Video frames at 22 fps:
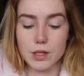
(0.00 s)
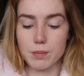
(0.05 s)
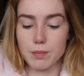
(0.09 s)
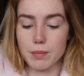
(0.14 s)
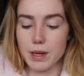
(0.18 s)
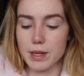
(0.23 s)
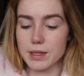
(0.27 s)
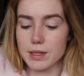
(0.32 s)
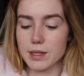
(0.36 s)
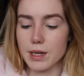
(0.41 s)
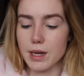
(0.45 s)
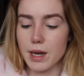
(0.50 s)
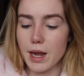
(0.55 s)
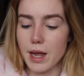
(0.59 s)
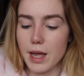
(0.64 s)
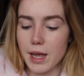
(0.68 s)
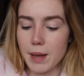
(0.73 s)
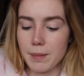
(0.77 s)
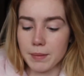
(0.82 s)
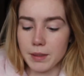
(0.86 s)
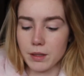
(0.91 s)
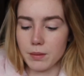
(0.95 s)
But
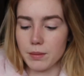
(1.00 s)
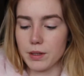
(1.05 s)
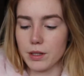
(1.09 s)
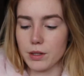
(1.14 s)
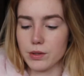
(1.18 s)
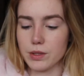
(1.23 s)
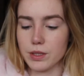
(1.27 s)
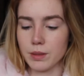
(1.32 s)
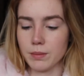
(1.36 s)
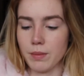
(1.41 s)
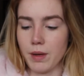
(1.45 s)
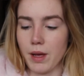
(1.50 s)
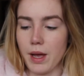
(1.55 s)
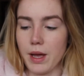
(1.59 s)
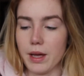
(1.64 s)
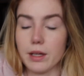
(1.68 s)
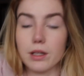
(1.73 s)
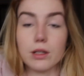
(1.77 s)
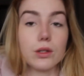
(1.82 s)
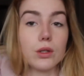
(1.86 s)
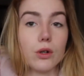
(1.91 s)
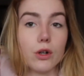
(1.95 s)
today I'm going to be using
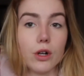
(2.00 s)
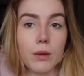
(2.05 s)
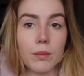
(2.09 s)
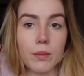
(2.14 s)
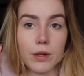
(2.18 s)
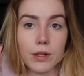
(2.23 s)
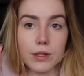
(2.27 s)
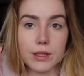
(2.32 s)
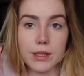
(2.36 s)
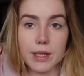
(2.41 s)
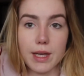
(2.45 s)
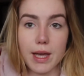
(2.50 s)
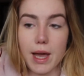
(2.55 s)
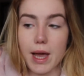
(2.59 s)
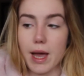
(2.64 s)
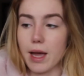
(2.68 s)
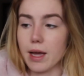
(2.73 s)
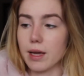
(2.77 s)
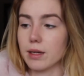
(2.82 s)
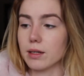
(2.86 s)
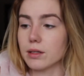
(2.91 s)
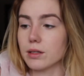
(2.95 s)
my Laura
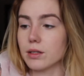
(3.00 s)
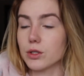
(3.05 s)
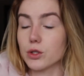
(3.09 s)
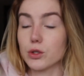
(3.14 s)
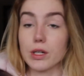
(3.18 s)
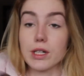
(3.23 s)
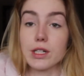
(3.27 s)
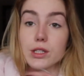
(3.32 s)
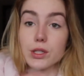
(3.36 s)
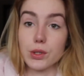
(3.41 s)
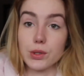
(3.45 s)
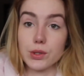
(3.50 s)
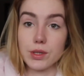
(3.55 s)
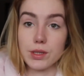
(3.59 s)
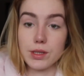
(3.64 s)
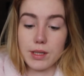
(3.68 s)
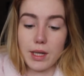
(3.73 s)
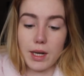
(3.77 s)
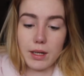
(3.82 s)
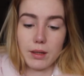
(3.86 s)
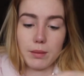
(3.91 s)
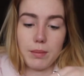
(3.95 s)
Mercier translucent
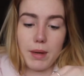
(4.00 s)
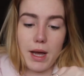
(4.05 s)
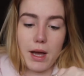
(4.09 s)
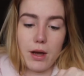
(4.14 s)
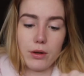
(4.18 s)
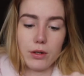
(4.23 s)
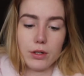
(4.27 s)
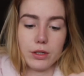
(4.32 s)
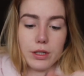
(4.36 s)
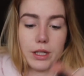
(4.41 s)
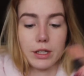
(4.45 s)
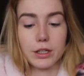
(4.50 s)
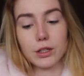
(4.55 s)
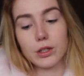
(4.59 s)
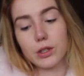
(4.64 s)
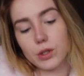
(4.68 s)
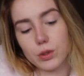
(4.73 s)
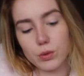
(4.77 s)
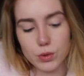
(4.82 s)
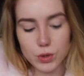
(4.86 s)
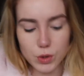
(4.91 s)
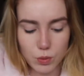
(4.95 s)
setting powder like
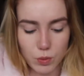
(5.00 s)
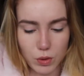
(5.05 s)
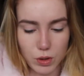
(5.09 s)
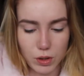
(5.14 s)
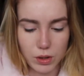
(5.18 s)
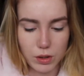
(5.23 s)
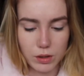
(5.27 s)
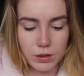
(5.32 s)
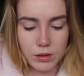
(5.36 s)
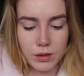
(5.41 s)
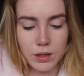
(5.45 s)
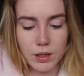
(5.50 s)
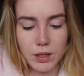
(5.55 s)
usual.